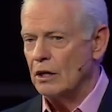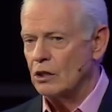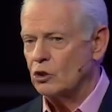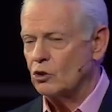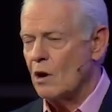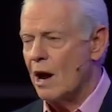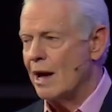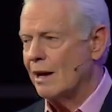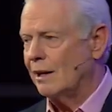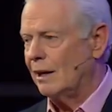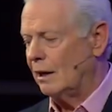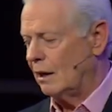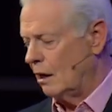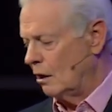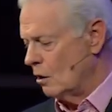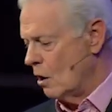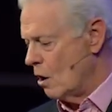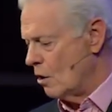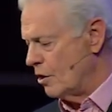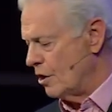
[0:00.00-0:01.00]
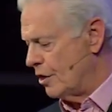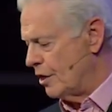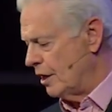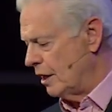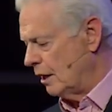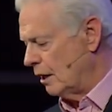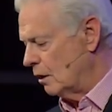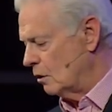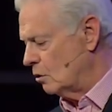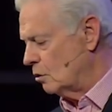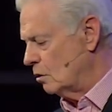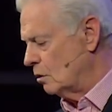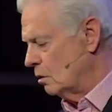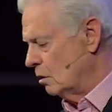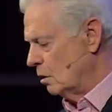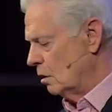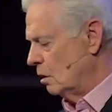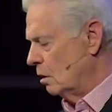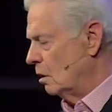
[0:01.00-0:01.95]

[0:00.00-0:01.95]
striking and all the things.